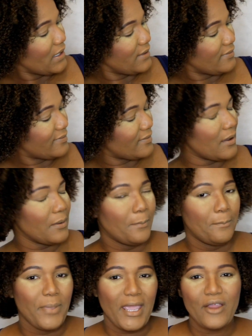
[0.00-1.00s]
It's
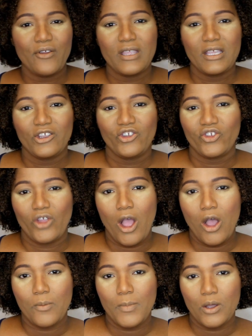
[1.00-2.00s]
a berryish,
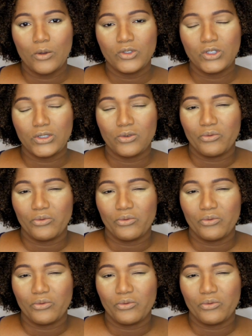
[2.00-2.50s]
almost